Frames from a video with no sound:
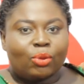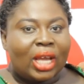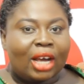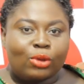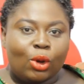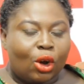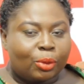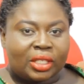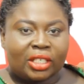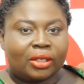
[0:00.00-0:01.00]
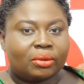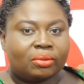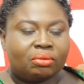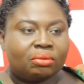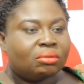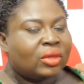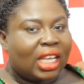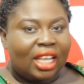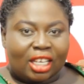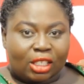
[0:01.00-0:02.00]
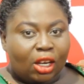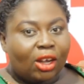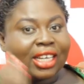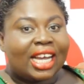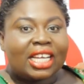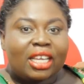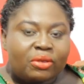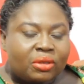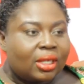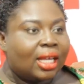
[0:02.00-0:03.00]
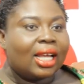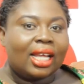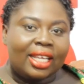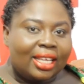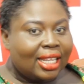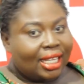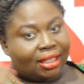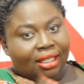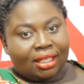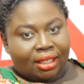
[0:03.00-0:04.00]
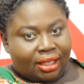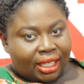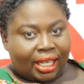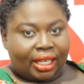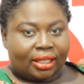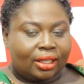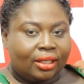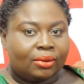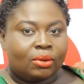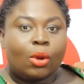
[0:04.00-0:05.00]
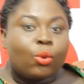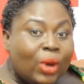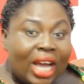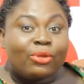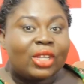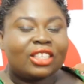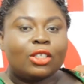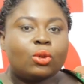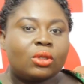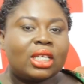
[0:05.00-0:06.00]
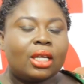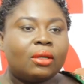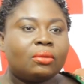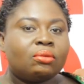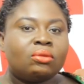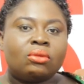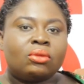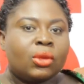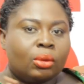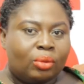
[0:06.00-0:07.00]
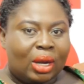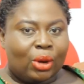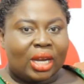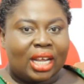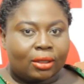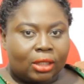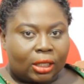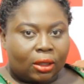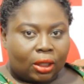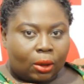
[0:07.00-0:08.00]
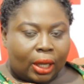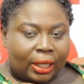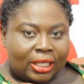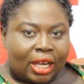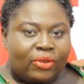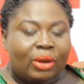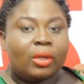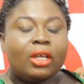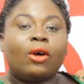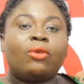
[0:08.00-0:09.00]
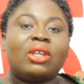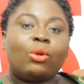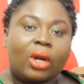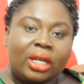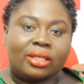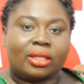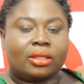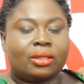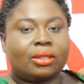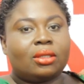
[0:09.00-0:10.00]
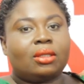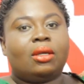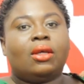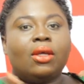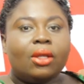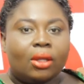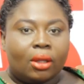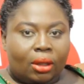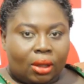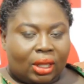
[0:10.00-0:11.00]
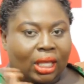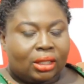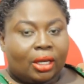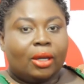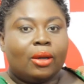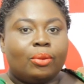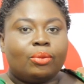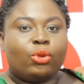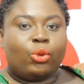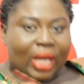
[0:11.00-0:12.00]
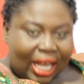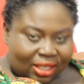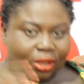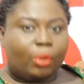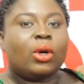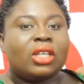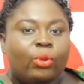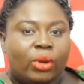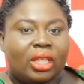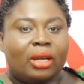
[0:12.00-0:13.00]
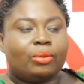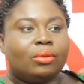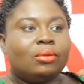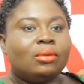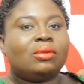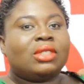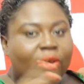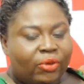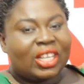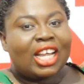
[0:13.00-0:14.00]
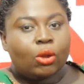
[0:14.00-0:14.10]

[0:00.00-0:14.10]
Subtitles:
we have no option. It is the Lord that gives and he that takes. We have nothing to say but rather tell the entire family of the Rawlingses that we are still mourning with them. So further